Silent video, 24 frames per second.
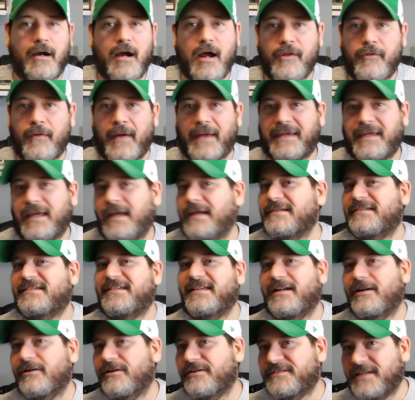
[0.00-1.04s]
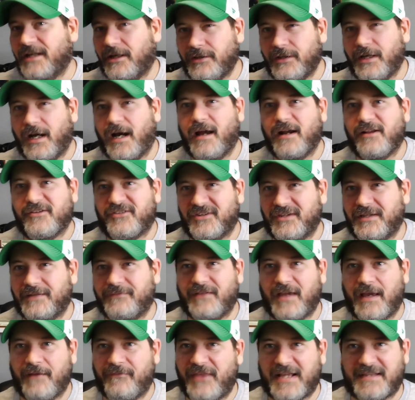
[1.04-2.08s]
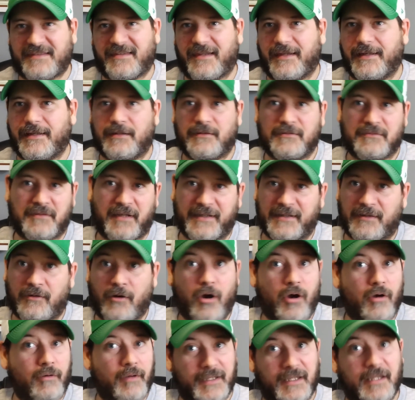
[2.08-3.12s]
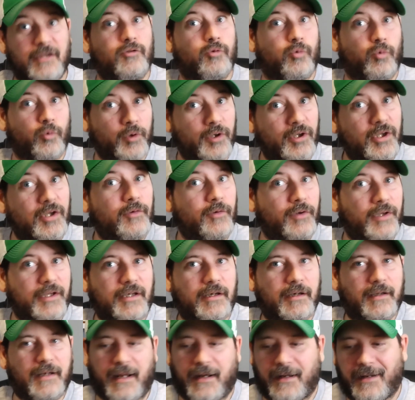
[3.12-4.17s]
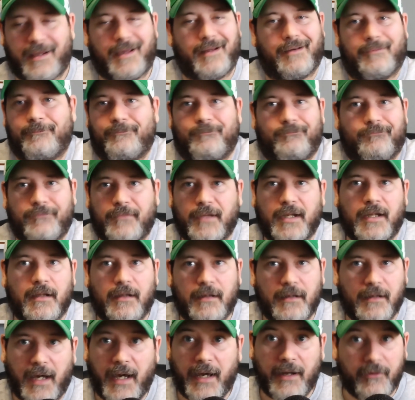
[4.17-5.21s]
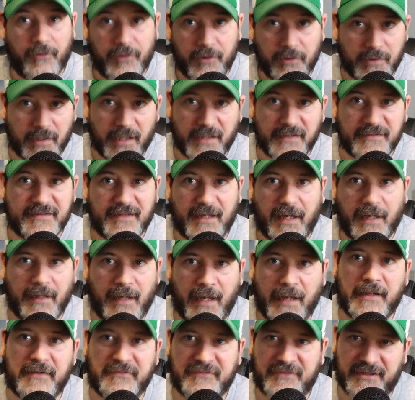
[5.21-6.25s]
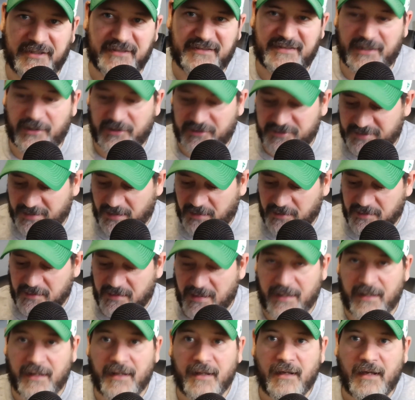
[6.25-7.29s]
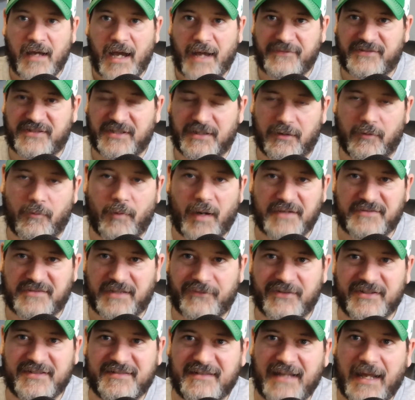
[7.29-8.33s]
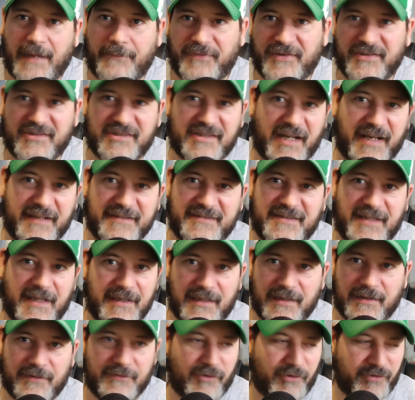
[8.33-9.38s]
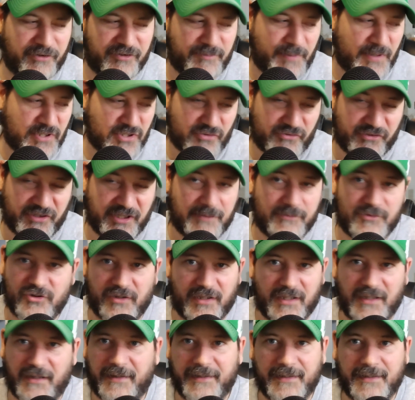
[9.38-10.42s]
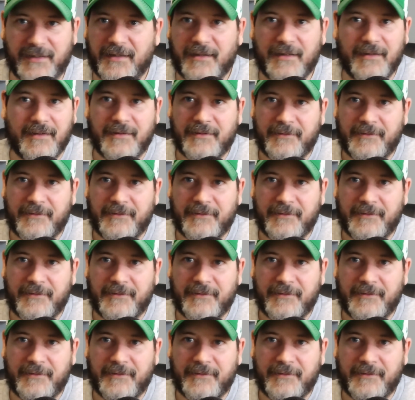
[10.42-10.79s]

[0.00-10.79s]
although I can't sit here and tell you honestly if that's like he's really, really good at it. I don't know, guys. I ain't going to sit here and tell you that I've sat here and watched every snap this guy's taken on a special teams unit. Like,